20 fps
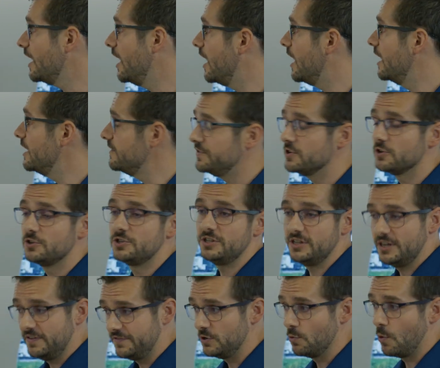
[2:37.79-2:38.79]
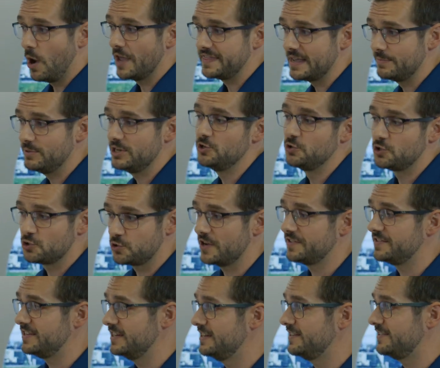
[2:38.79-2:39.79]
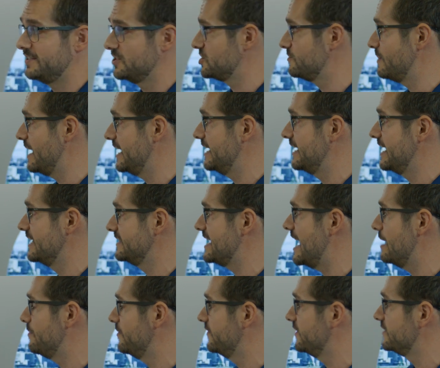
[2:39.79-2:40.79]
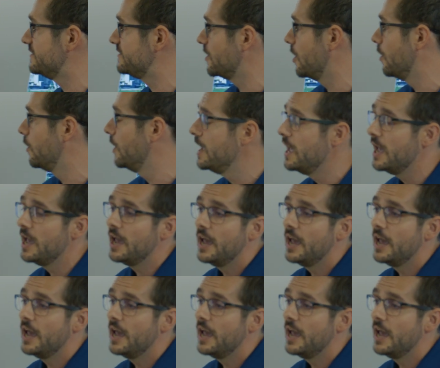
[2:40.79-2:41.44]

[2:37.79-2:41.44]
if you want them to do trusted decision making on top of it. So